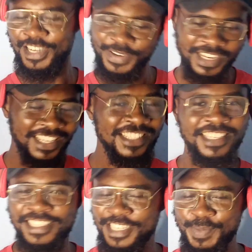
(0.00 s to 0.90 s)
All right,
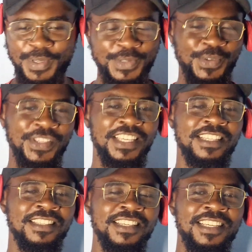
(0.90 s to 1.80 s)
ladies and gentlemen, so
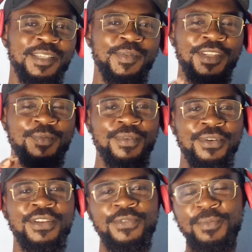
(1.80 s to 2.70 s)
yes, this has been a
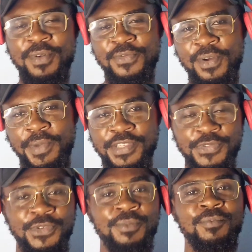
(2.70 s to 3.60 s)
beautiful
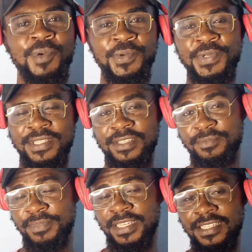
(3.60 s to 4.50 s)
performance from Morrison